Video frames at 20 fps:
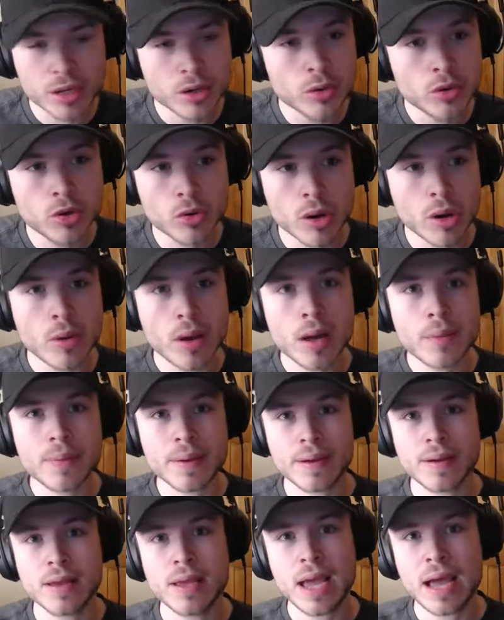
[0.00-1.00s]
grow
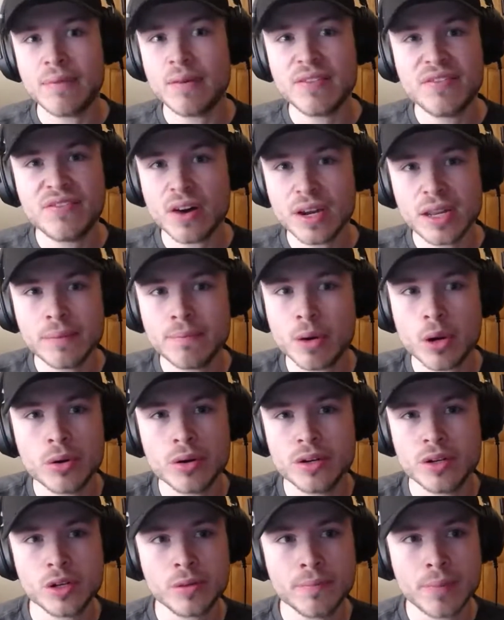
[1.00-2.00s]
up, have a funny
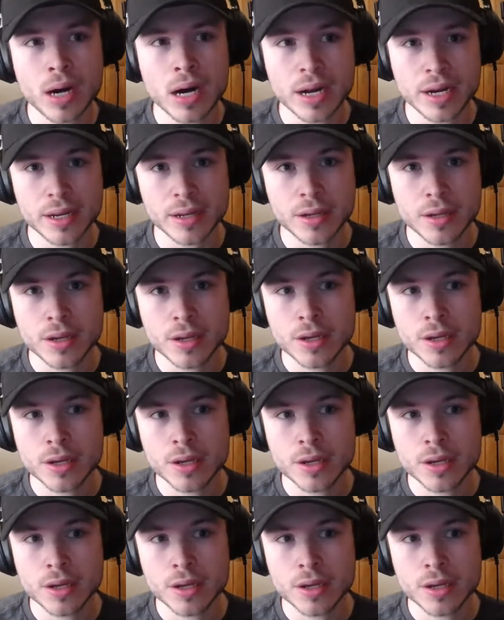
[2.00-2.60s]
bone in your body.